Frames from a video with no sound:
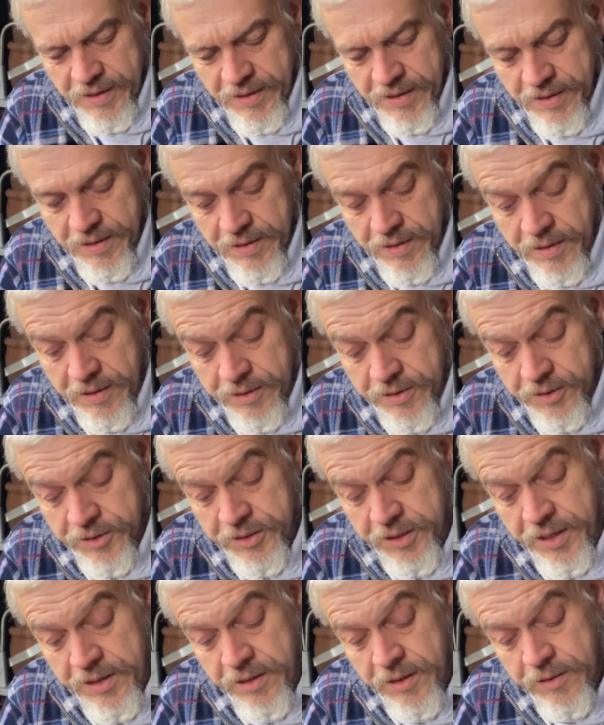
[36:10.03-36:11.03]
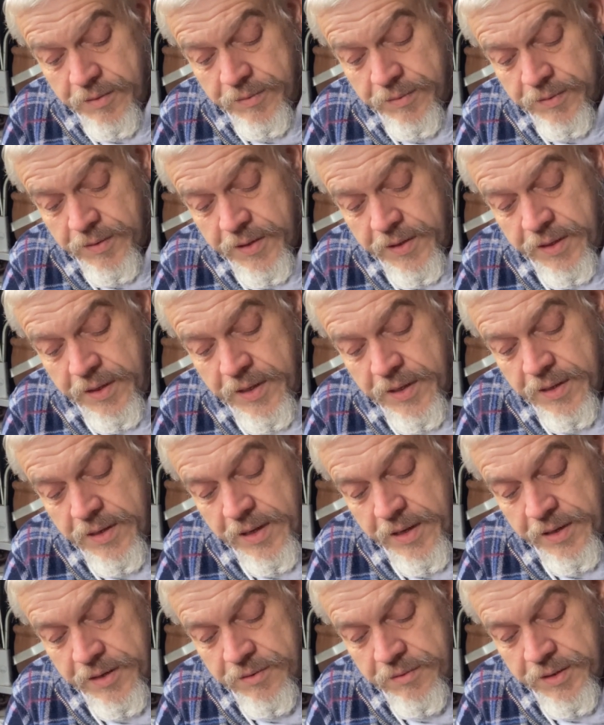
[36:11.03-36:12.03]
and like I said, hopefully
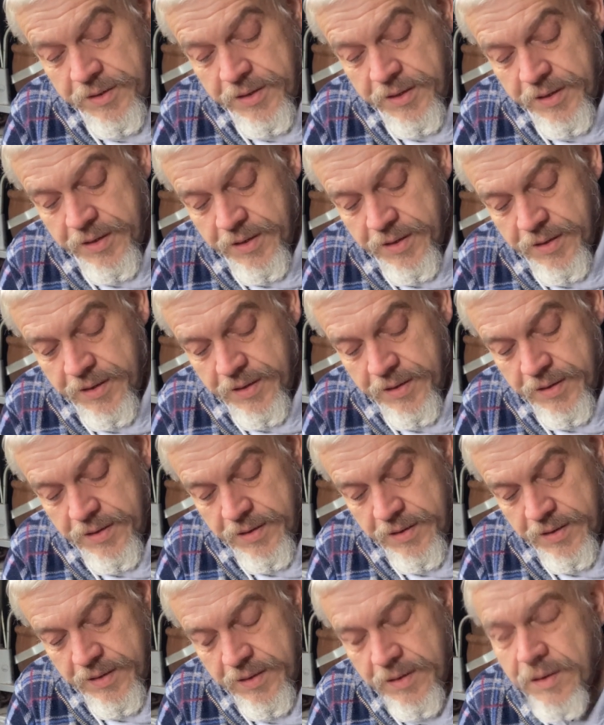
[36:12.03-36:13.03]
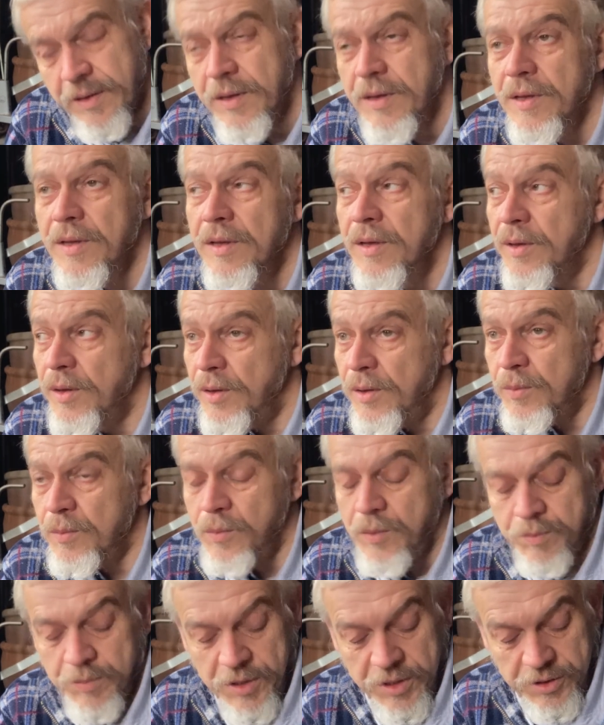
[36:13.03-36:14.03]
later in the year
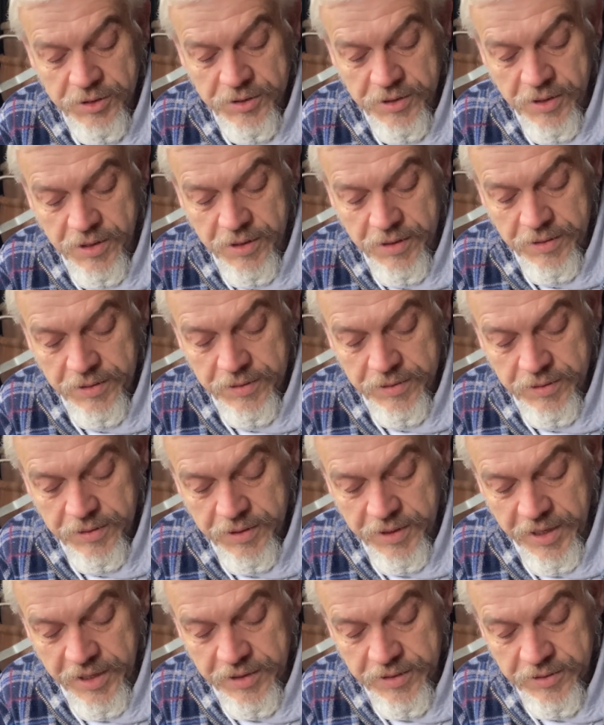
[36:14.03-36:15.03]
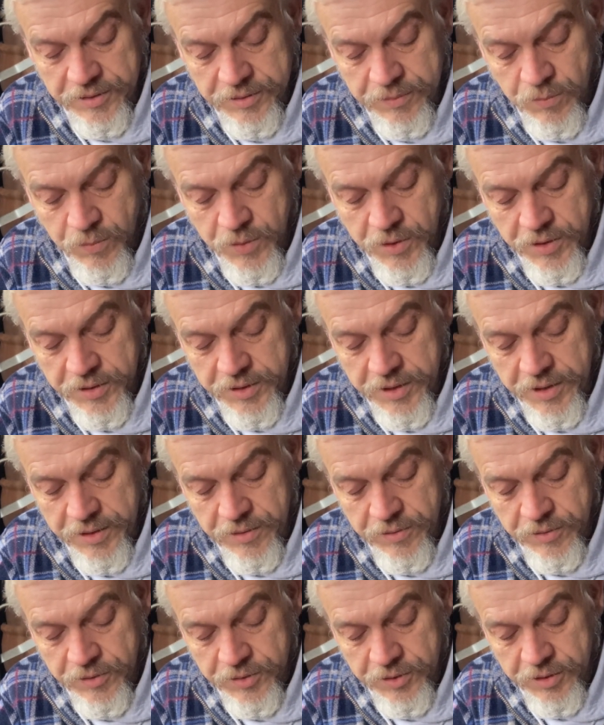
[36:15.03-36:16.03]
we might start getting some work done
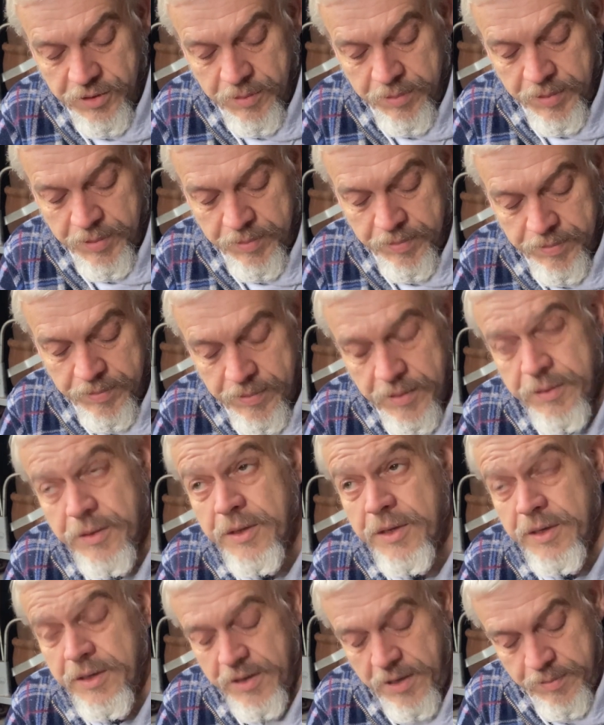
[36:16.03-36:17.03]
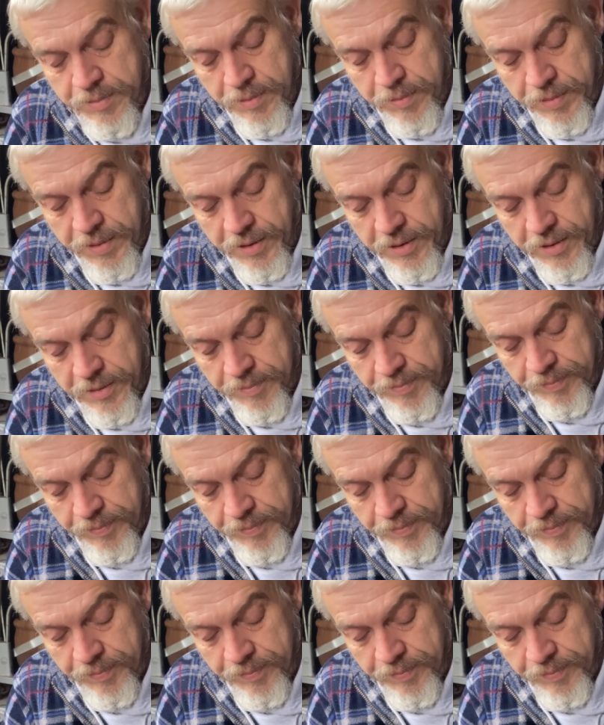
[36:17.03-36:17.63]
on the upper plot